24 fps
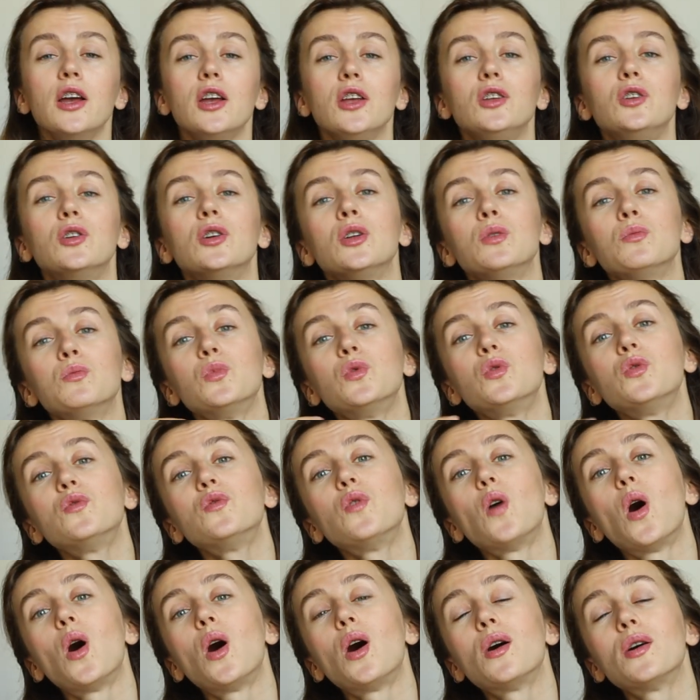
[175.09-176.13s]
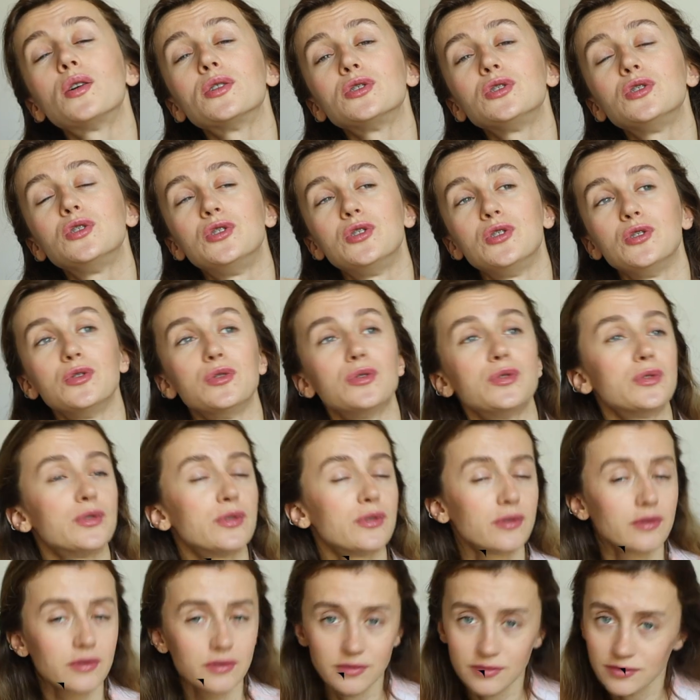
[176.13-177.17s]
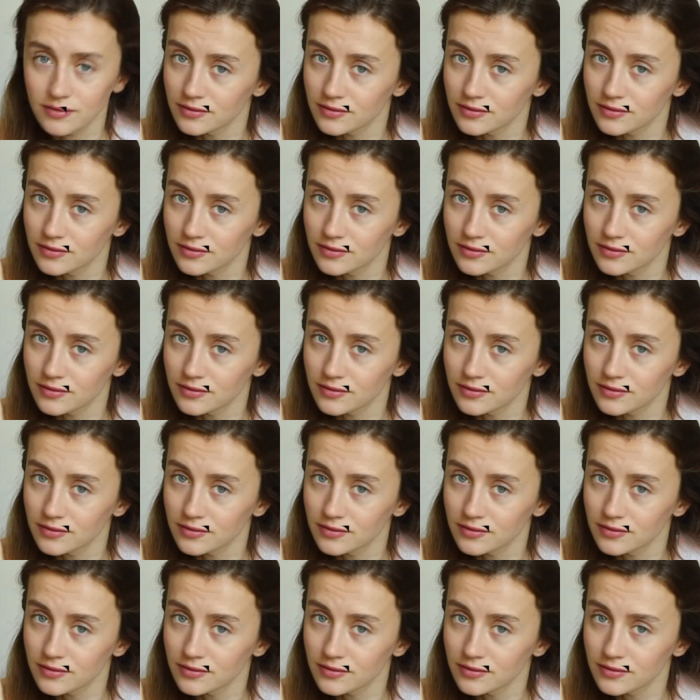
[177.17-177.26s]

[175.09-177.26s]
you can move on to